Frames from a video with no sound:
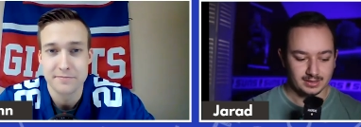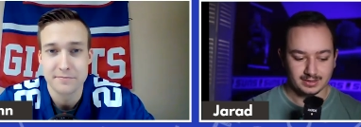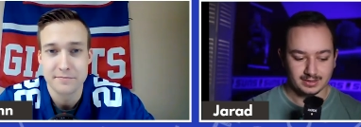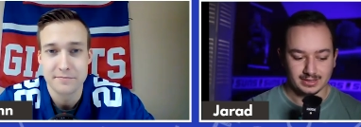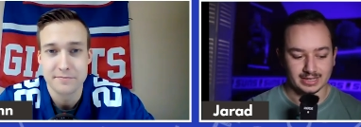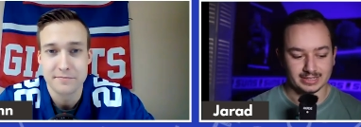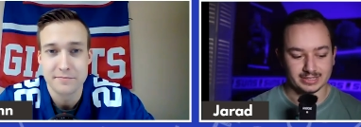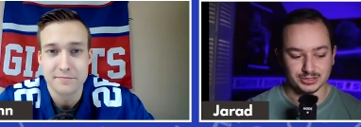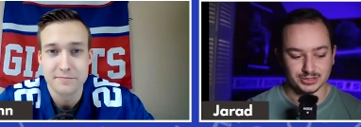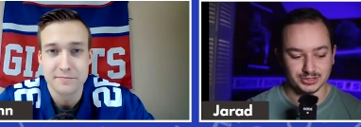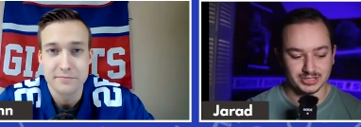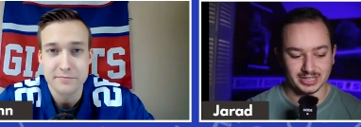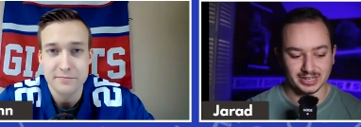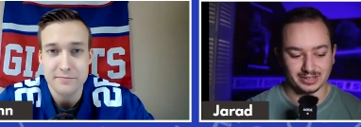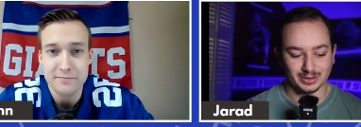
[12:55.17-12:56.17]
Speaker 1: And did you
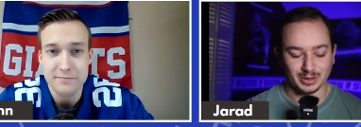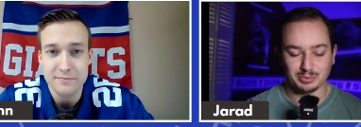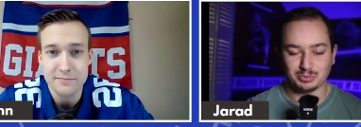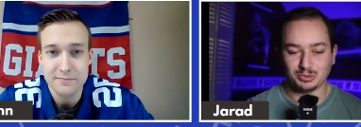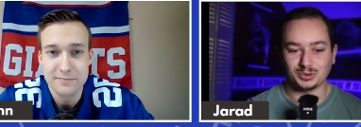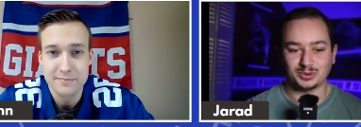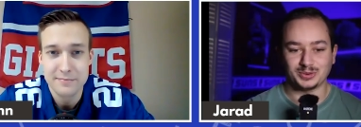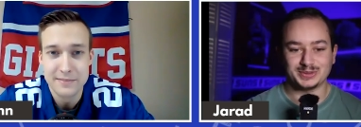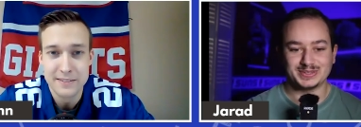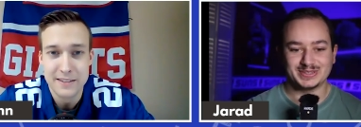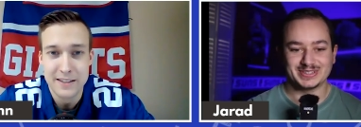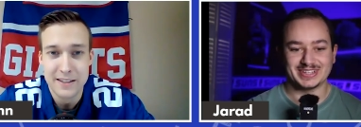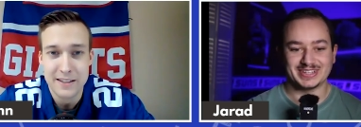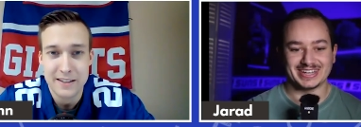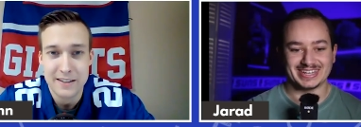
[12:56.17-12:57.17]
see Claypool
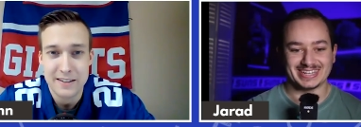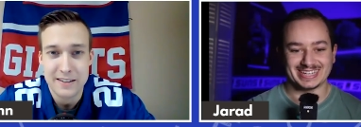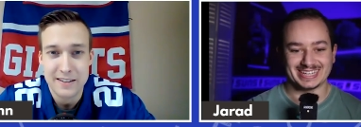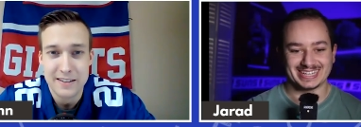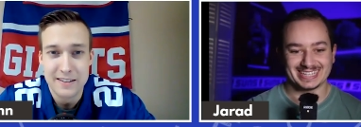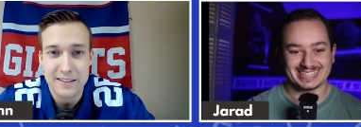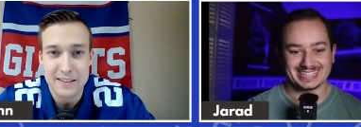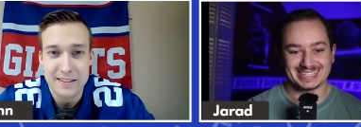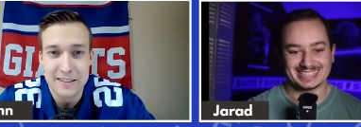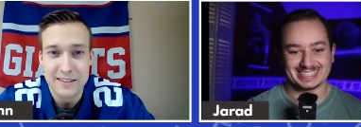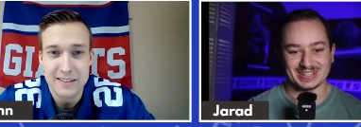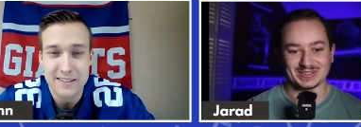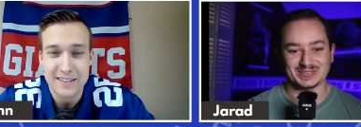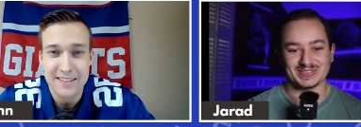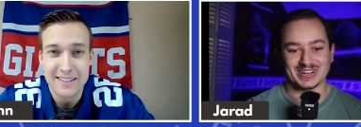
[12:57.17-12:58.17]

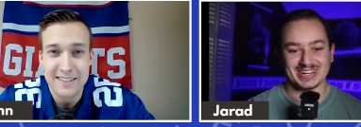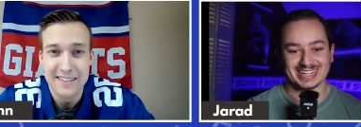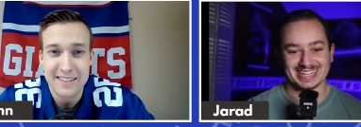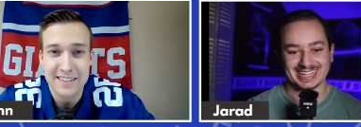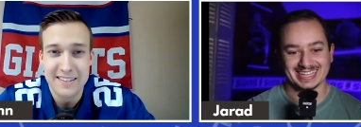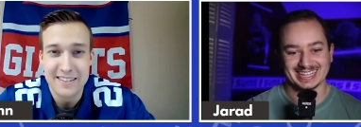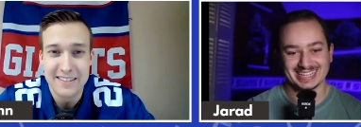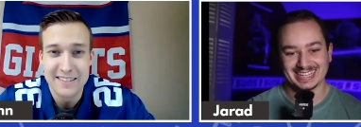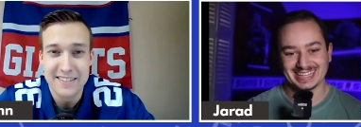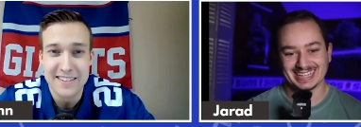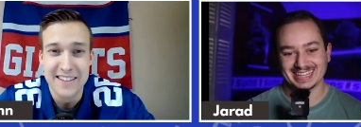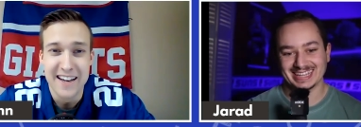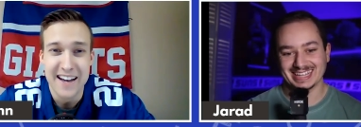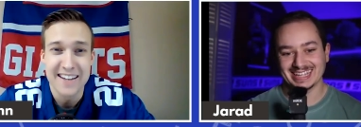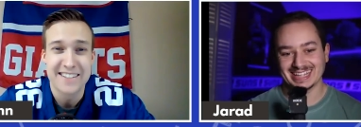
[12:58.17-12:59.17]
celebrating?
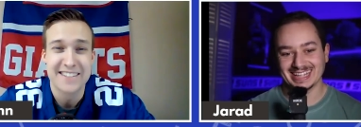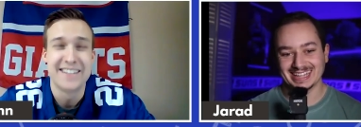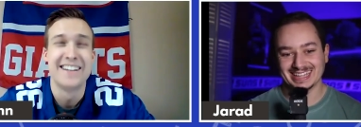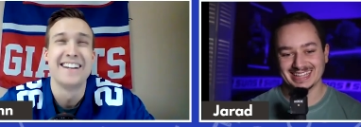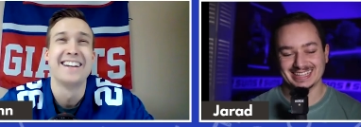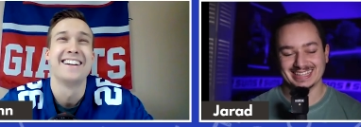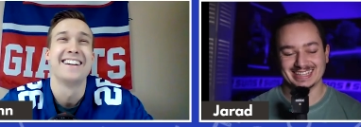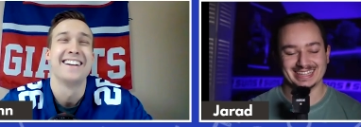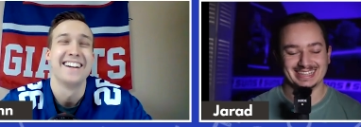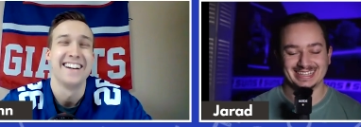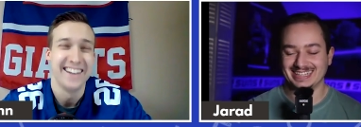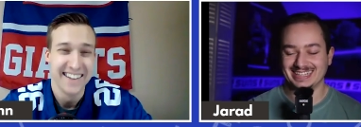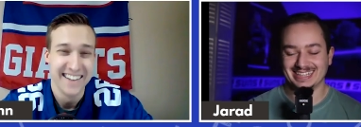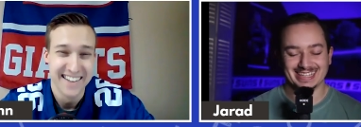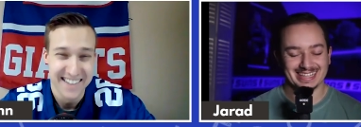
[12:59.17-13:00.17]
Speaker 2: Yes.
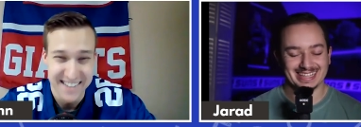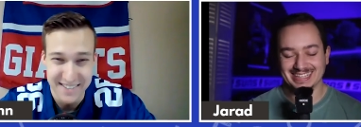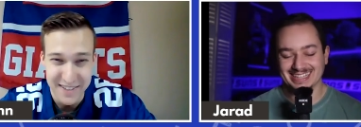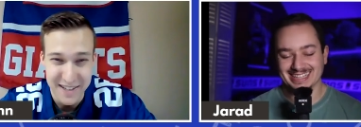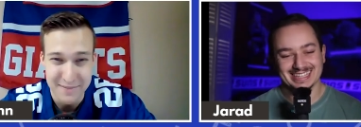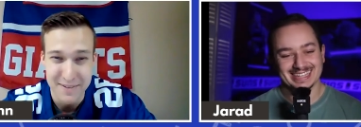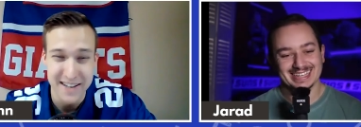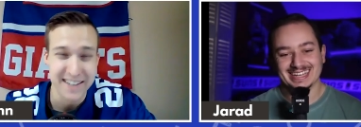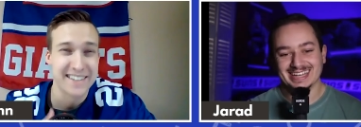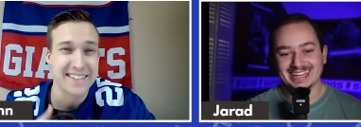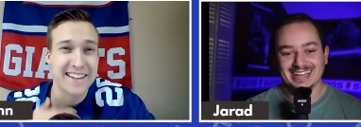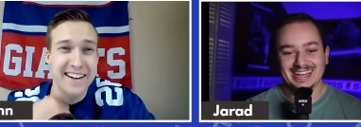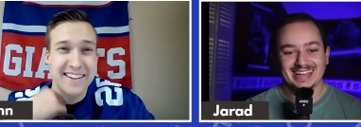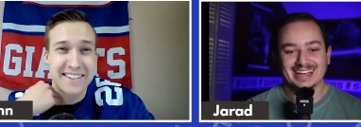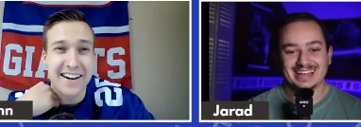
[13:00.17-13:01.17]
Somebody made a
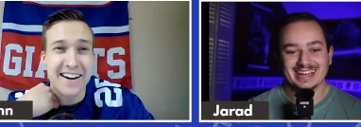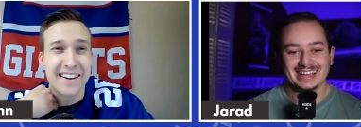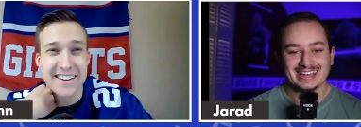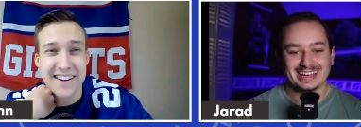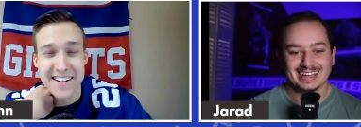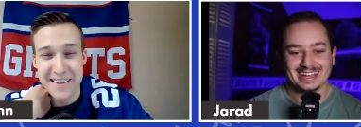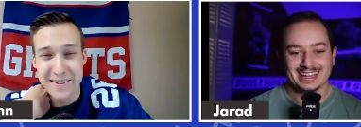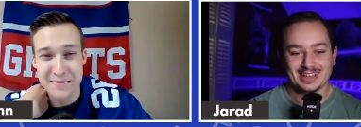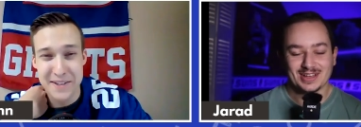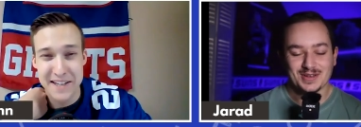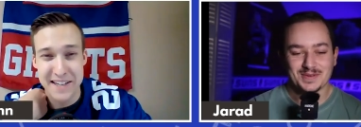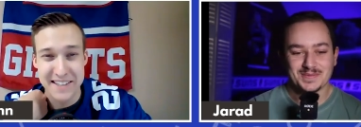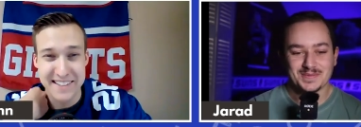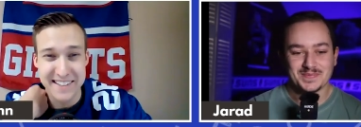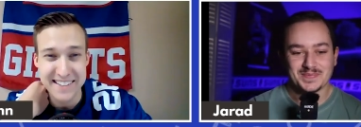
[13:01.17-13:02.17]
TikTok on it,
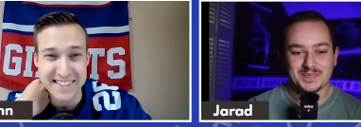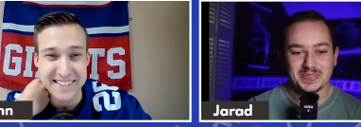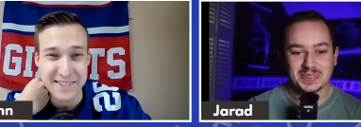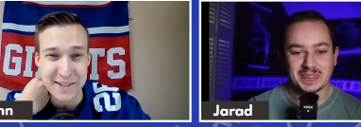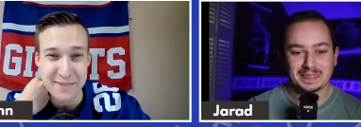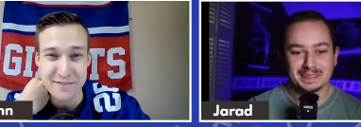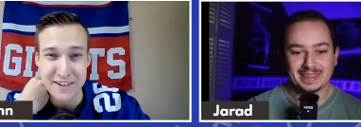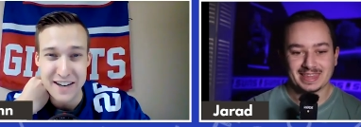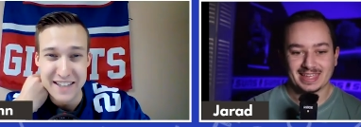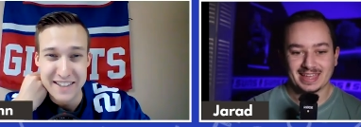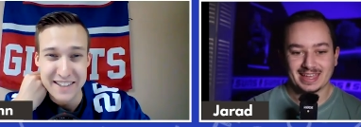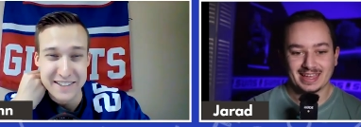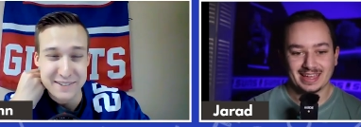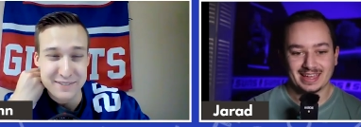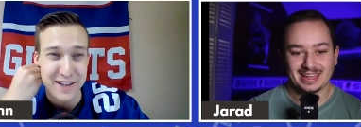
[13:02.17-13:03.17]
but some
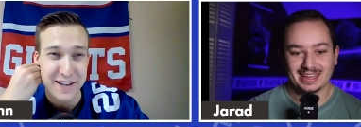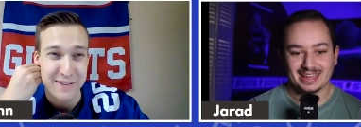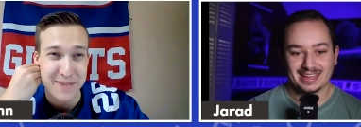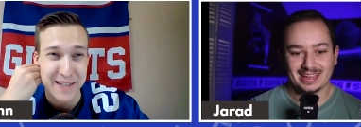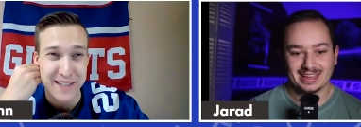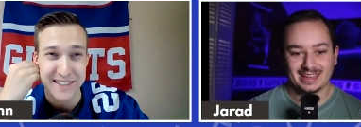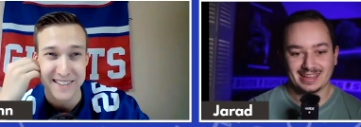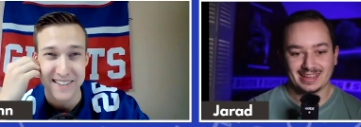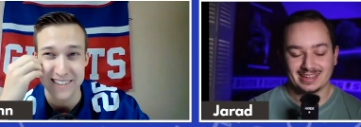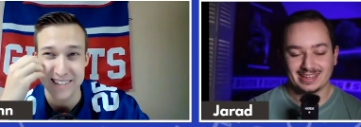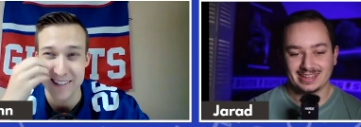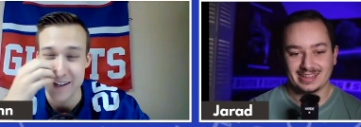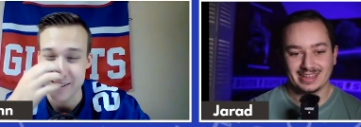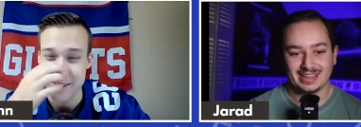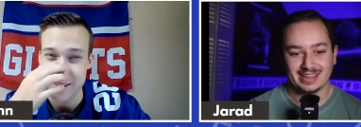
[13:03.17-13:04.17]
Vikings fan made a
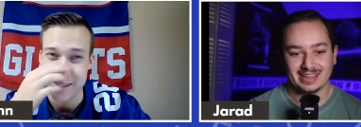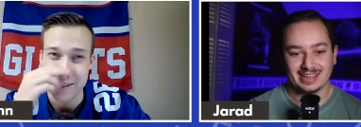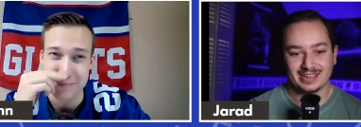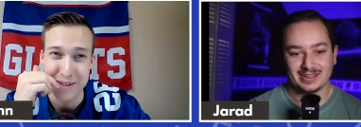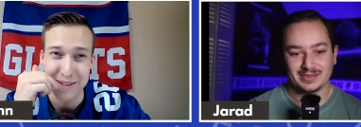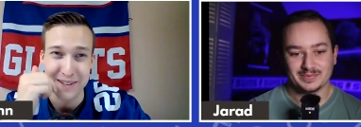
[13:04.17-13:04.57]
TikTok on it, but